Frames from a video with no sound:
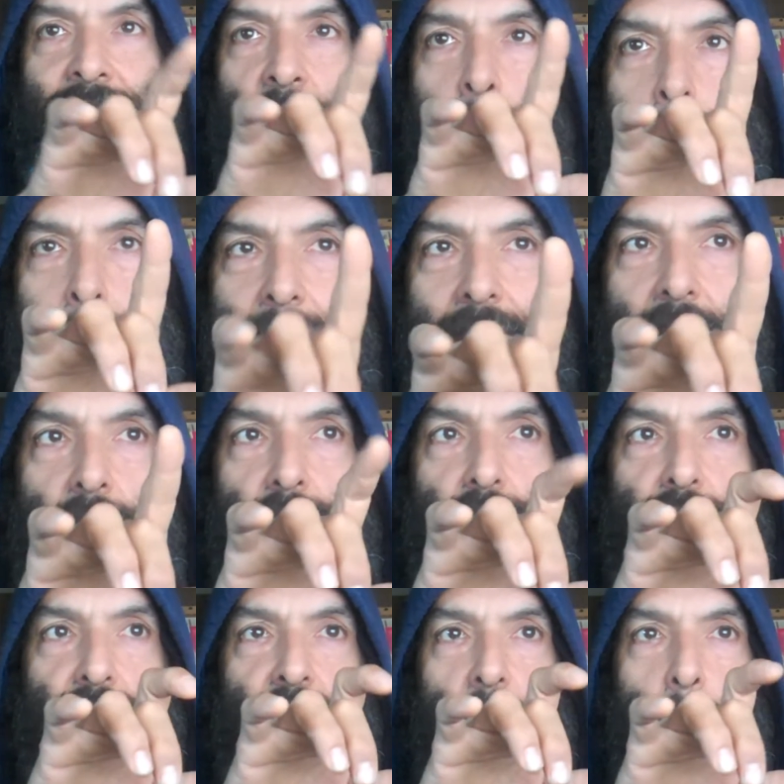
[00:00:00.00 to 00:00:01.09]
and the
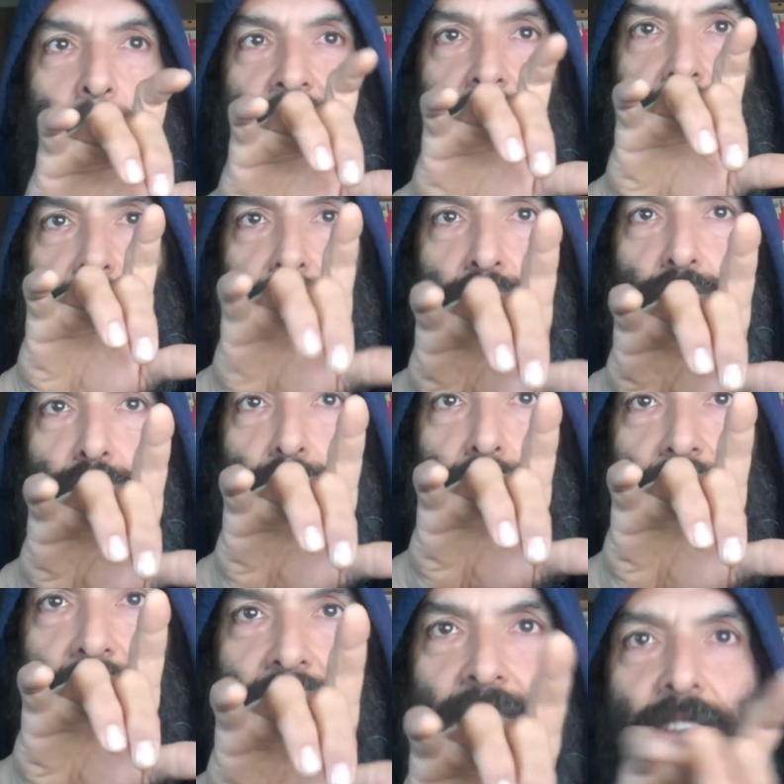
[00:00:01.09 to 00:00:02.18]
mouse shall be
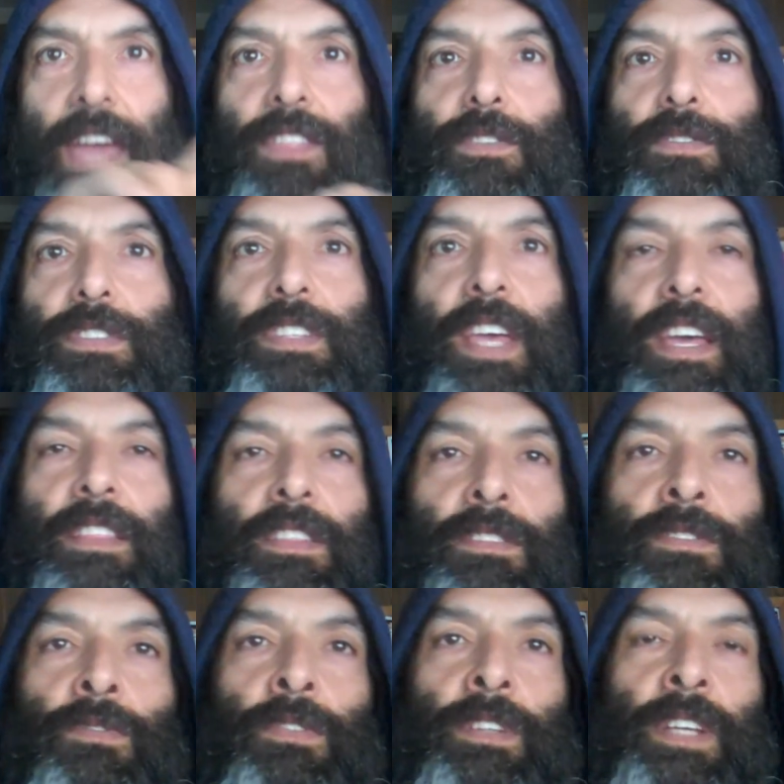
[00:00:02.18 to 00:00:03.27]
consumed together, saith the
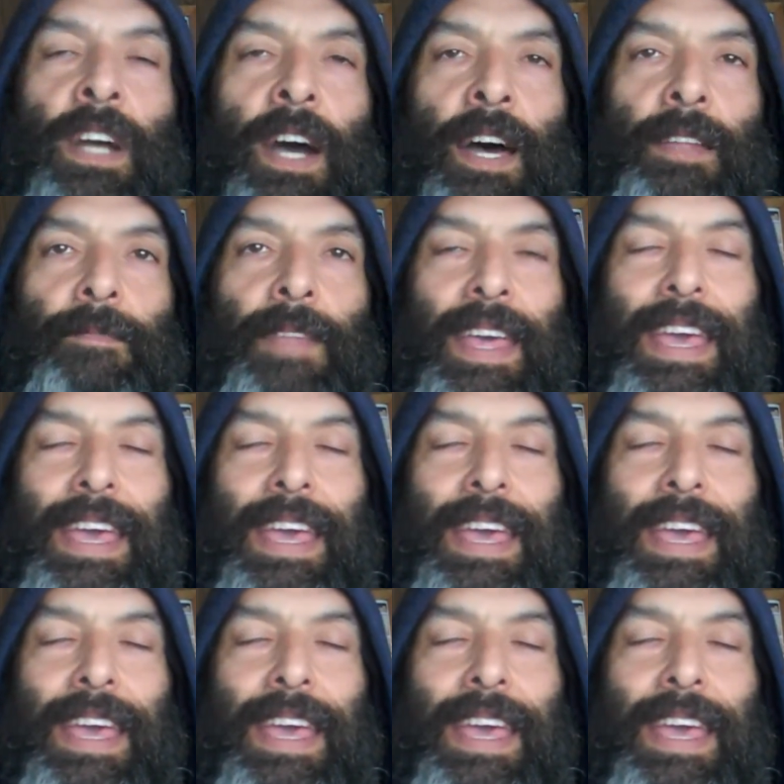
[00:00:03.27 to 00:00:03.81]
Lord God.